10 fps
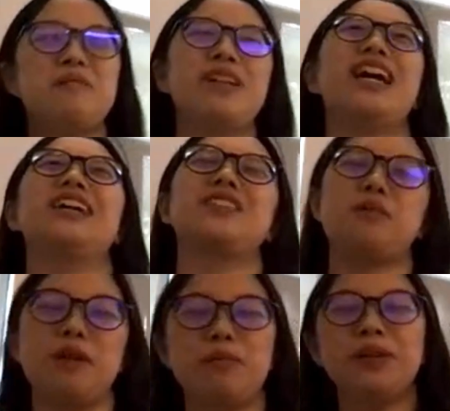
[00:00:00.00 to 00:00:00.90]
But yeah,
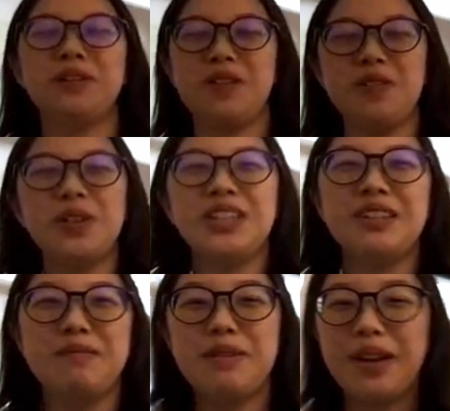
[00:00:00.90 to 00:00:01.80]
so people in
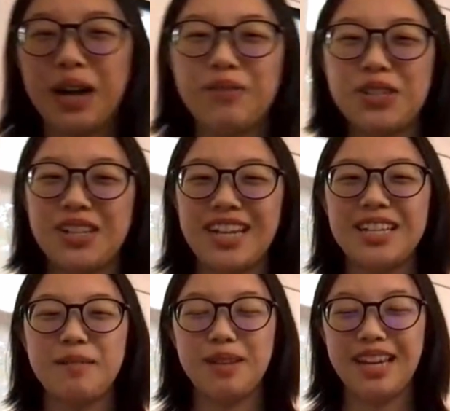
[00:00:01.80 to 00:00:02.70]
the BMEG option
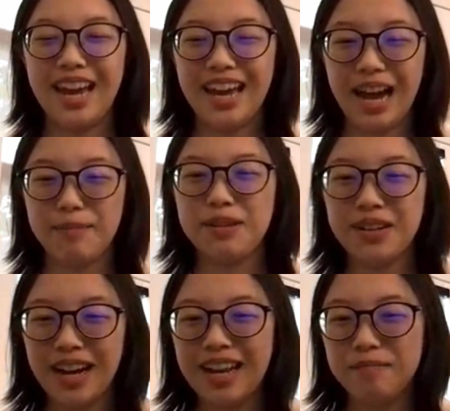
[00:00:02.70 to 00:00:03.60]
tend to be A,
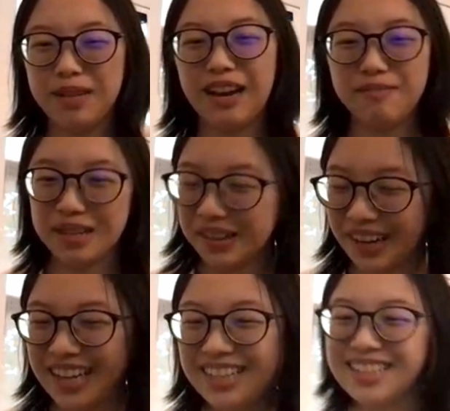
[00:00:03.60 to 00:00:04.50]
happier, and B, have better
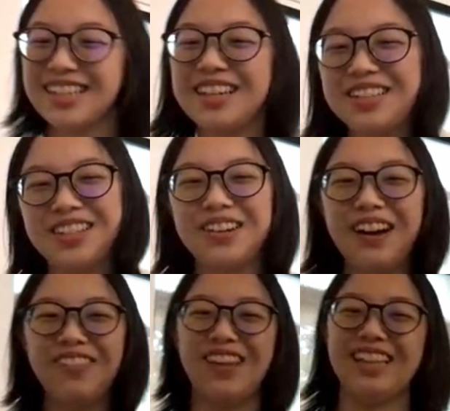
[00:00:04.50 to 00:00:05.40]
grades. So
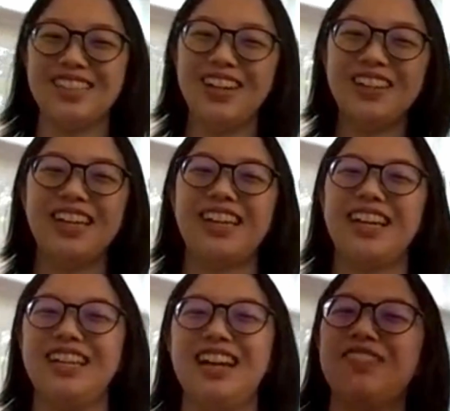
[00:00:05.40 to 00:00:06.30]
if that's not like
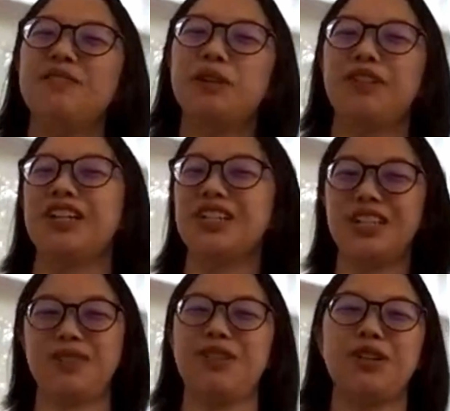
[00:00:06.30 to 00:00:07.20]
enough motivation to
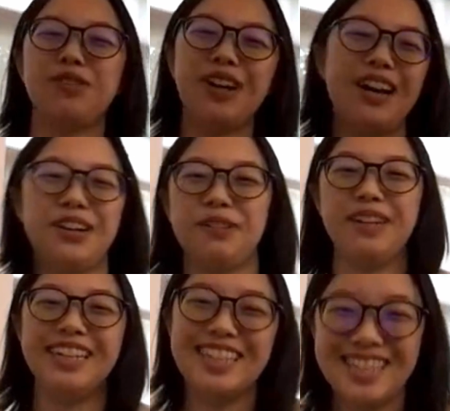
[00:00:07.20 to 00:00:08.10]
switch over, I don't know
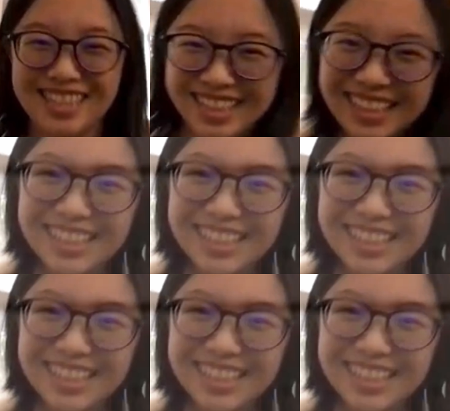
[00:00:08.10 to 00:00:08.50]
what is.